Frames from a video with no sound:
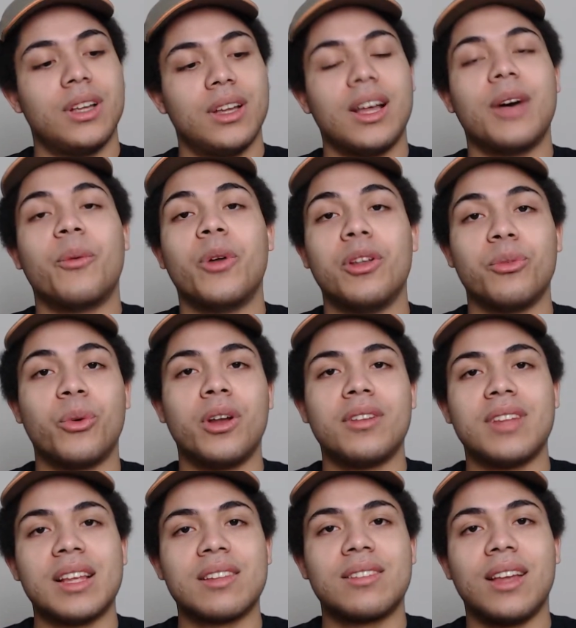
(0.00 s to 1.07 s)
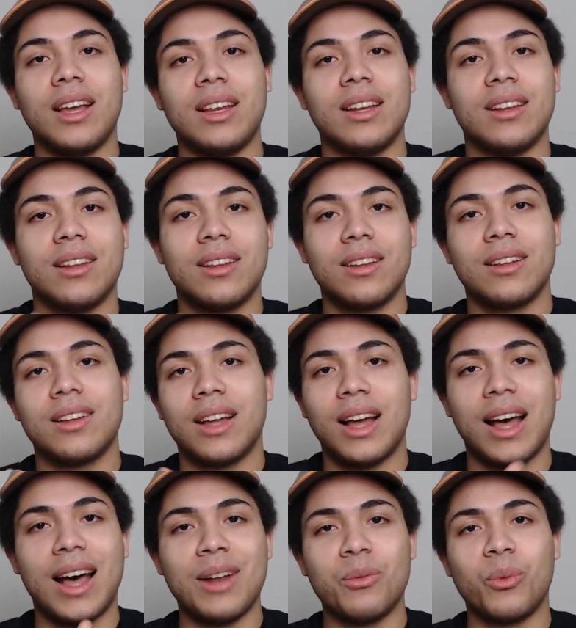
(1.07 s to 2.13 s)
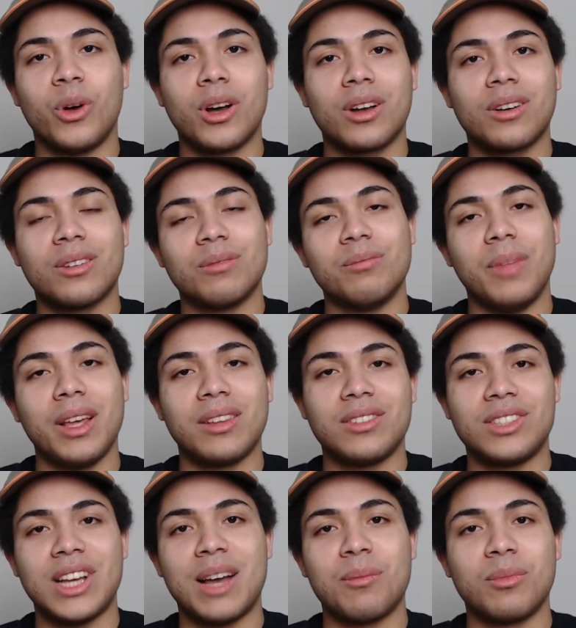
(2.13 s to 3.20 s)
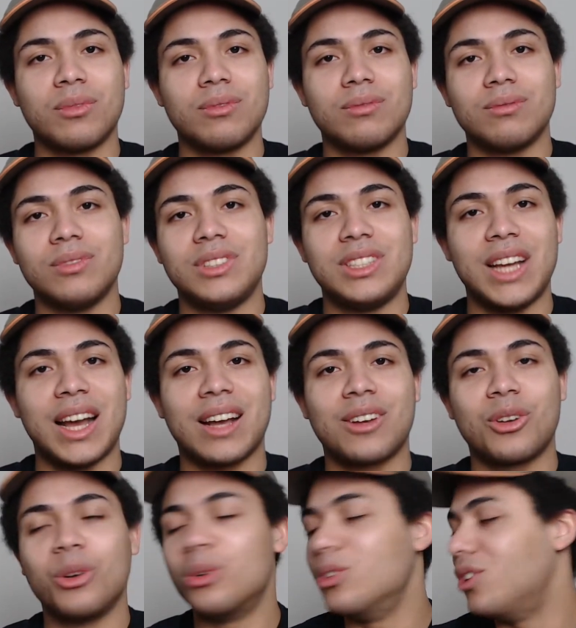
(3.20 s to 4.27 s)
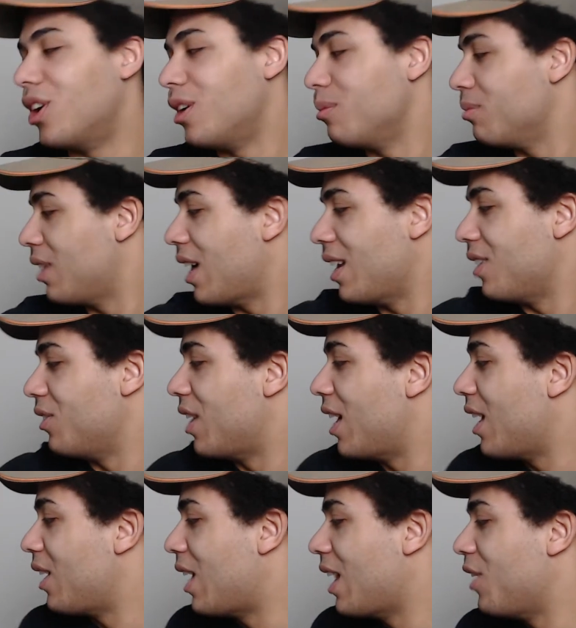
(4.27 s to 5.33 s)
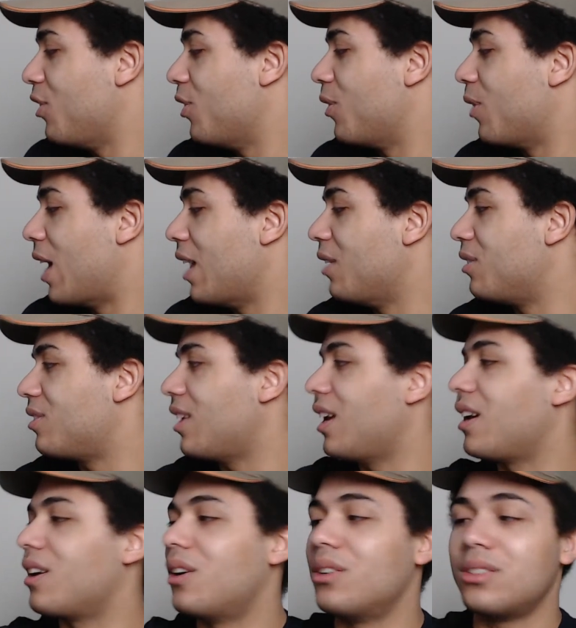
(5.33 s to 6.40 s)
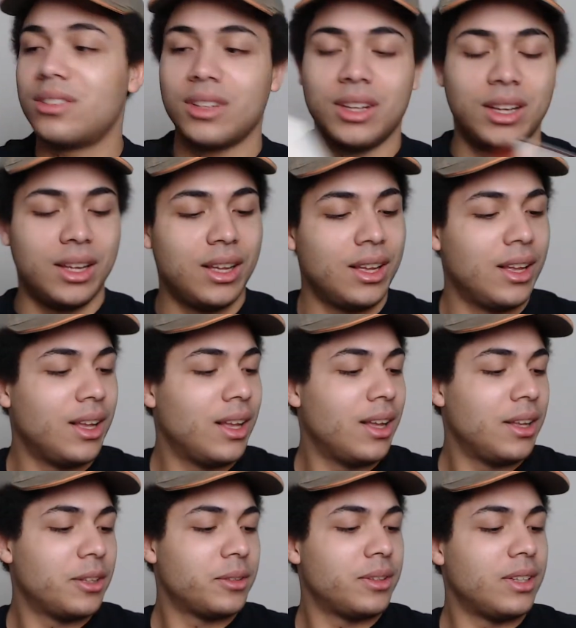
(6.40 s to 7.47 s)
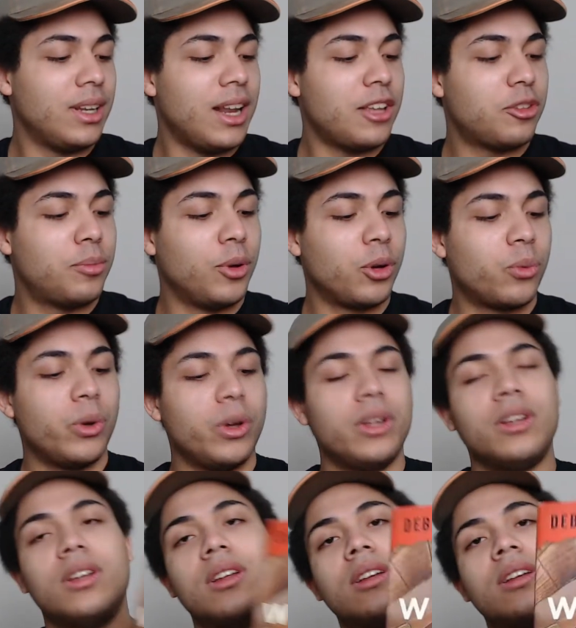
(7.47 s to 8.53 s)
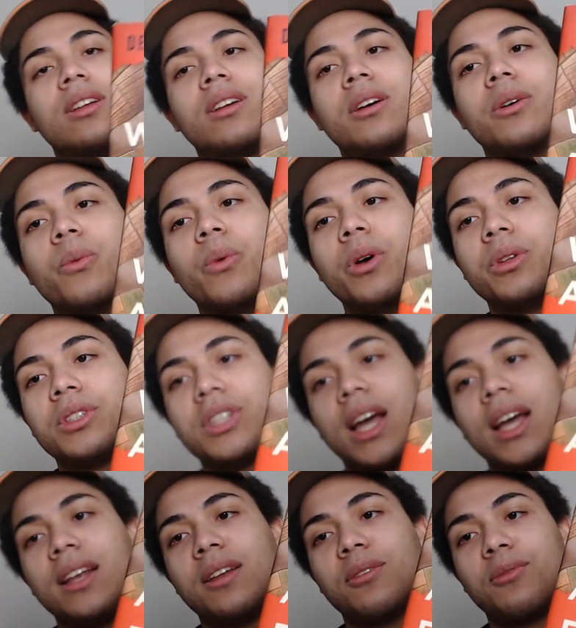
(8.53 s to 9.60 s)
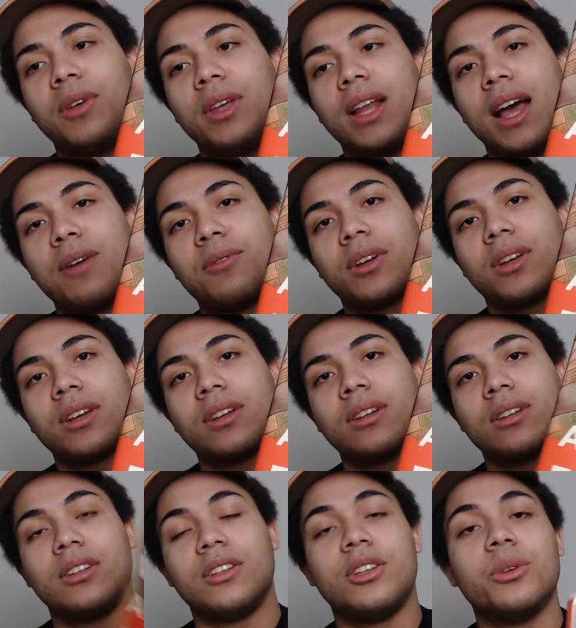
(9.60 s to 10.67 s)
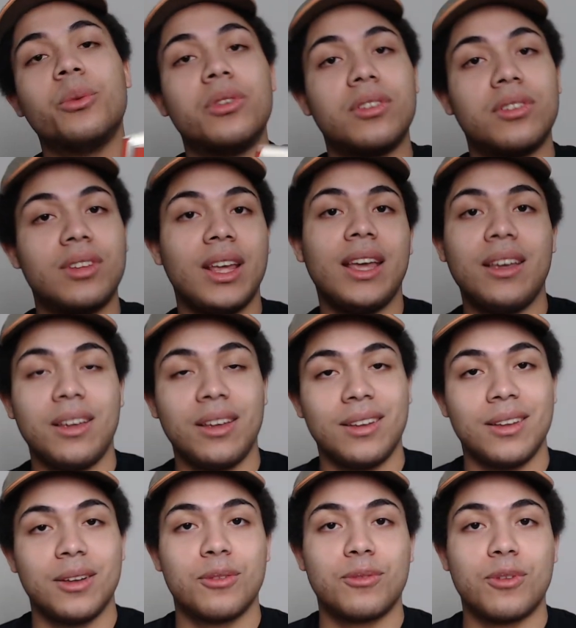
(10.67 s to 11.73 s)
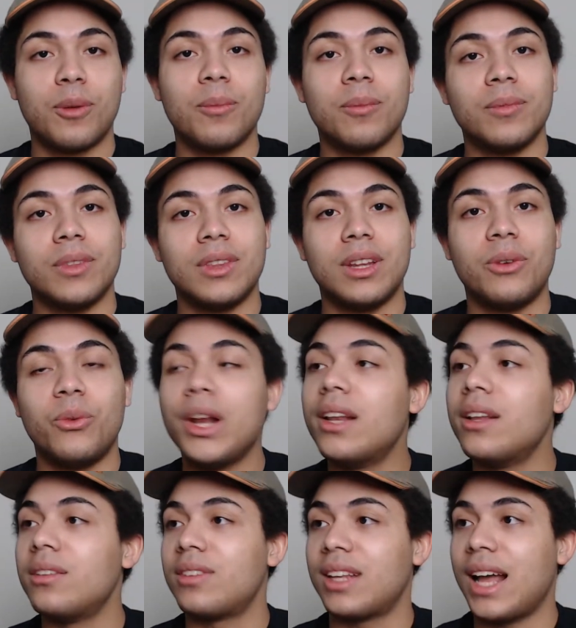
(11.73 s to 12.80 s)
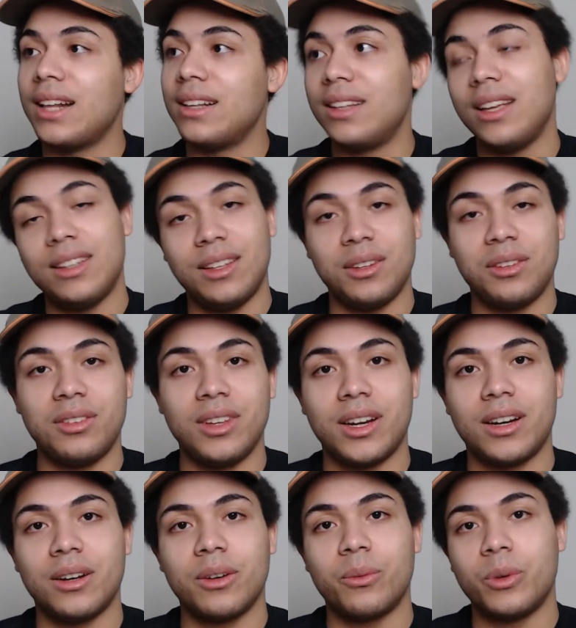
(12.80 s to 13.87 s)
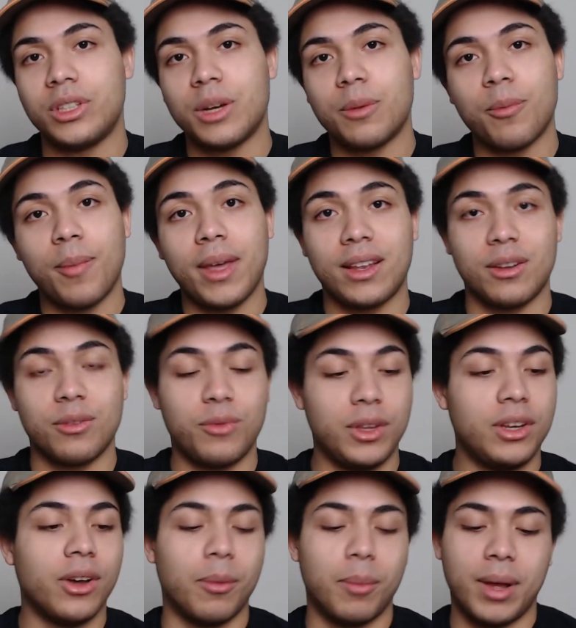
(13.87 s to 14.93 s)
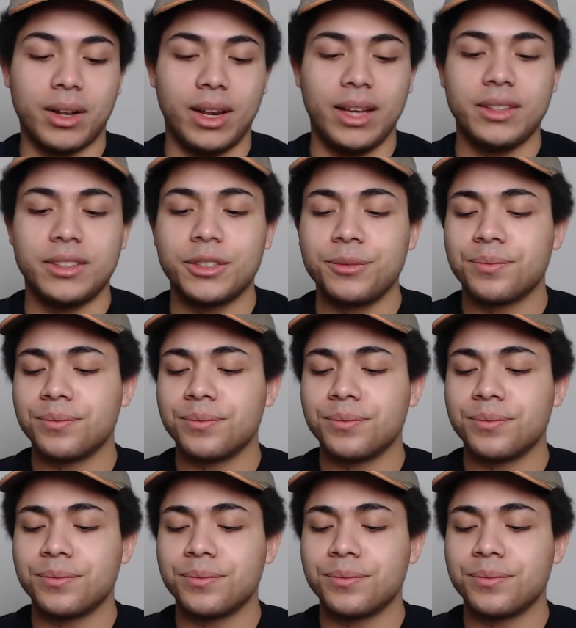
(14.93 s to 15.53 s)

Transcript: what is that saying? Hard work makes Jack go dumb. I don't know how the saying goes. The next book would Will China Feed Africa? You will see from the readings that I did this year, which I'll be making a video about later,